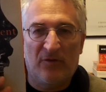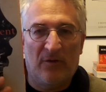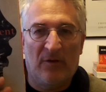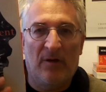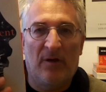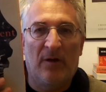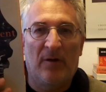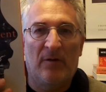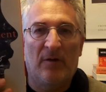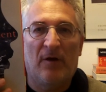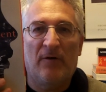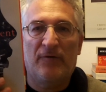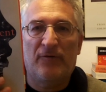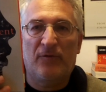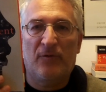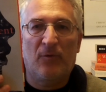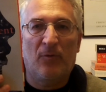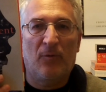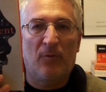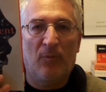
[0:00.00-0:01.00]
and
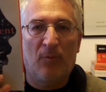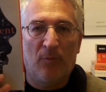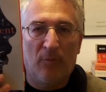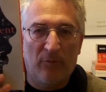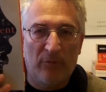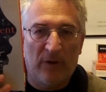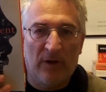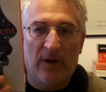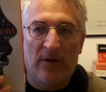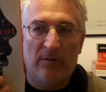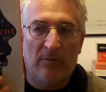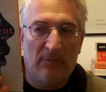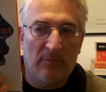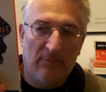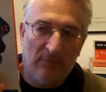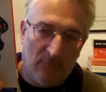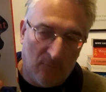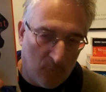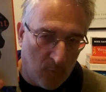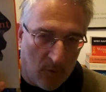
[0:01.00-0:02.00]
after all, you know,
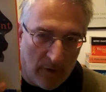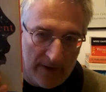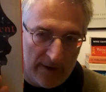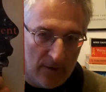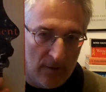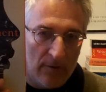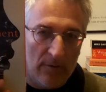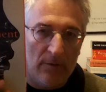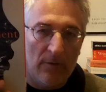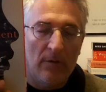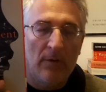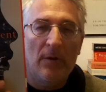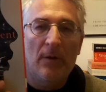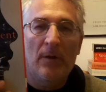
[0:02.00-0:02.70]
why not?